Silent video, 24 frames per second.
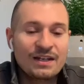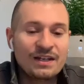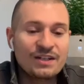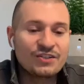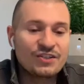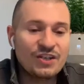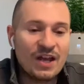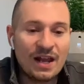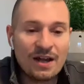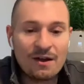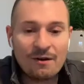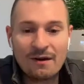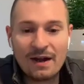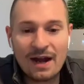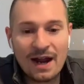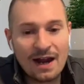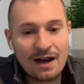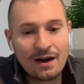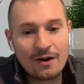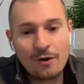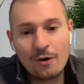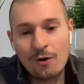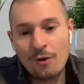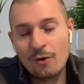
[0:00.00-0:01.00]

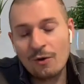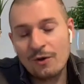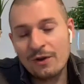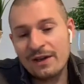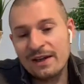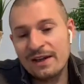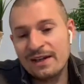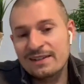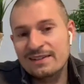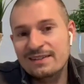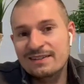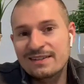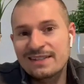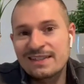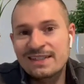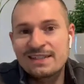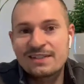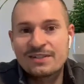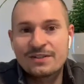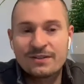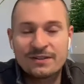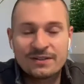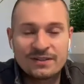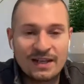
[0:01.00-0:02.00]
Generac Holdings,
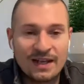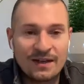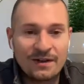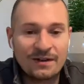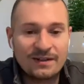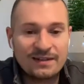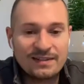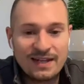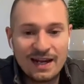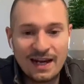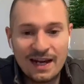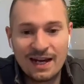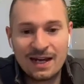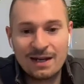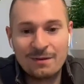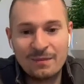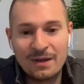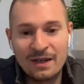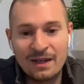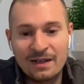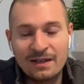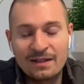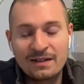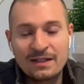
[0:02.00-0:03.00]
Caesars
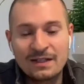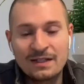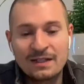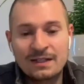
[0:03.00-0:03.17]
Entertainment.